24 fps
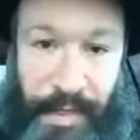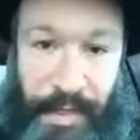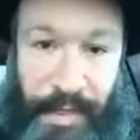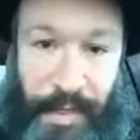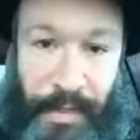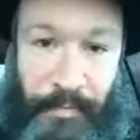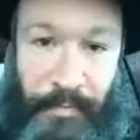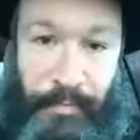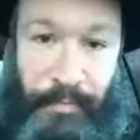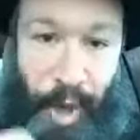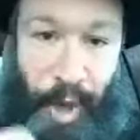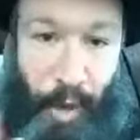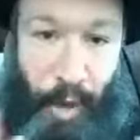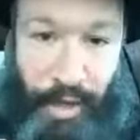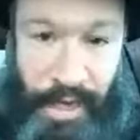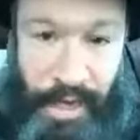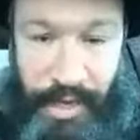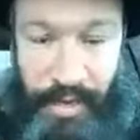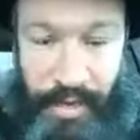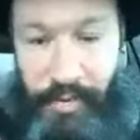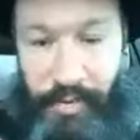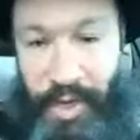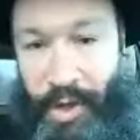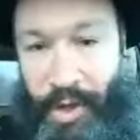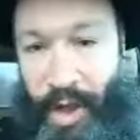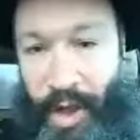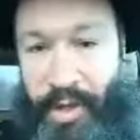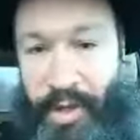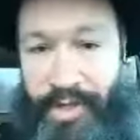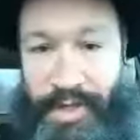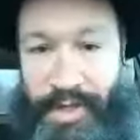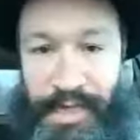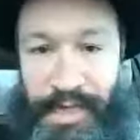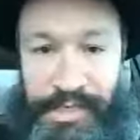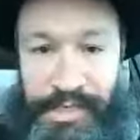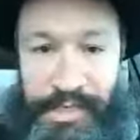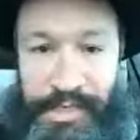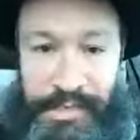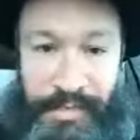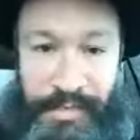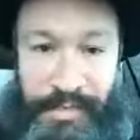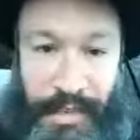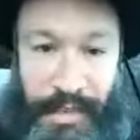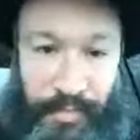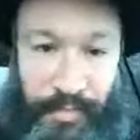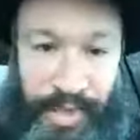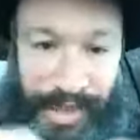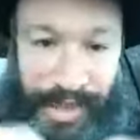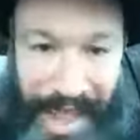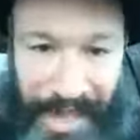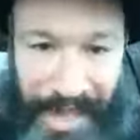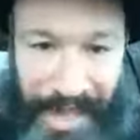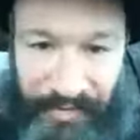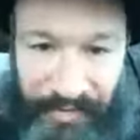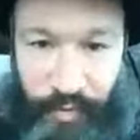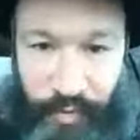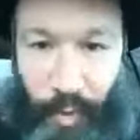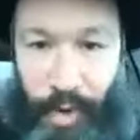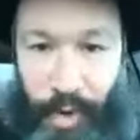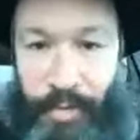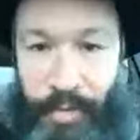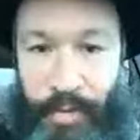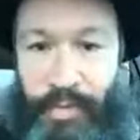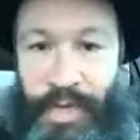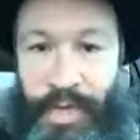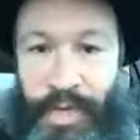podium, beyond this platform.